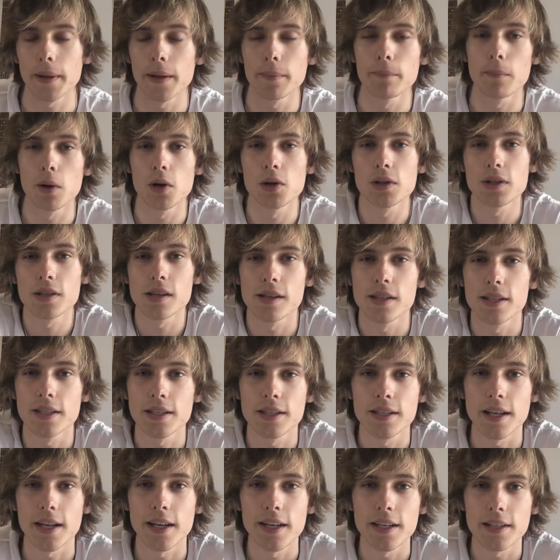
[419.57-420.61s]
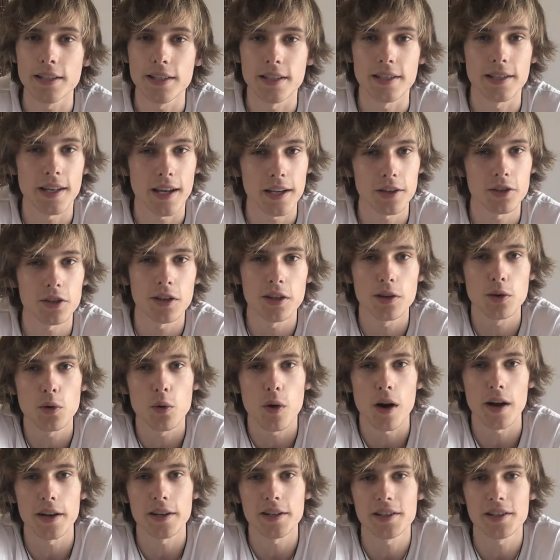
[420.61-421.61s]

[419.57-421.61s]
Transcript: in most of the scenes is actually quite